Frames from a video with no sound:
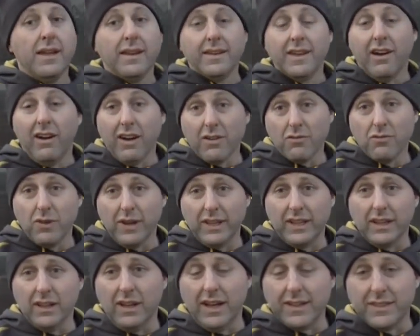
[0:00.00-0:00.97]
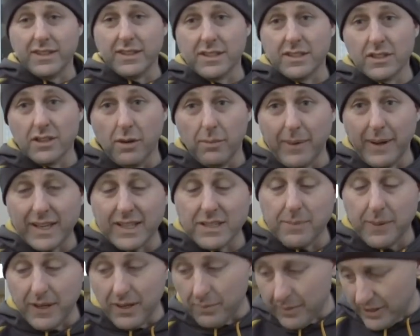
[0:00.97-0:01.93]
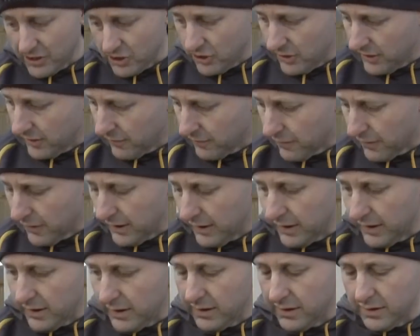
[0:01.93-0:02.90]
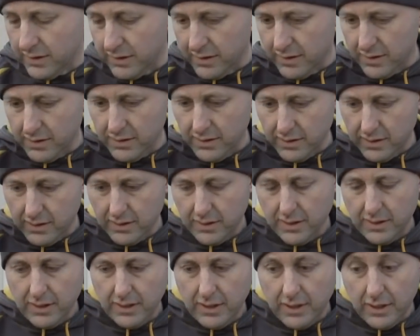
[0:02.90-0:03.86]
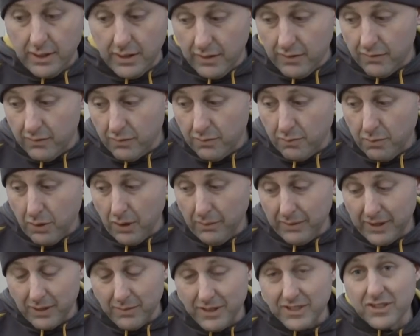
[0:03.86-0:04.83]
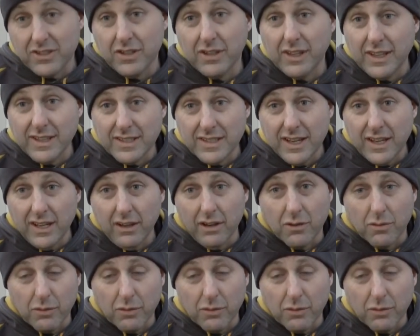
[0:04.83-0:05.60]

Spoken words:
Now I really like the Scott Backspin. I've been shooting it for probably almost 2 years now.